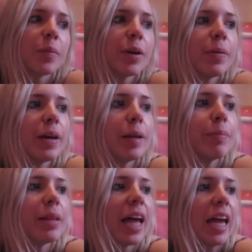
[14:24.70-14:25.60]
what are we
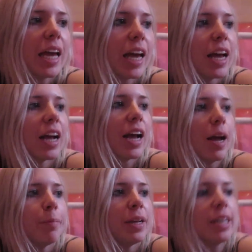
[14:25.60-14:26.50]
gonna play?
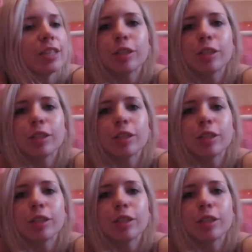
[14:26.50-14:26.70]
I'm in her